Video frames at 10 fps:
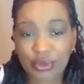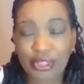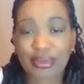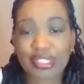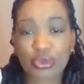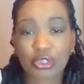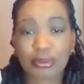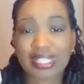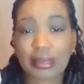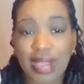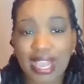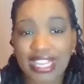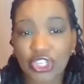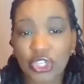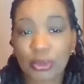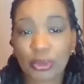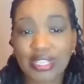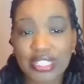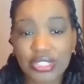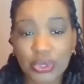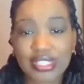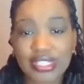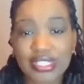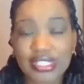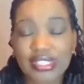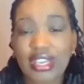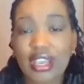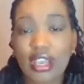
whether it's going to be somebody in human resources,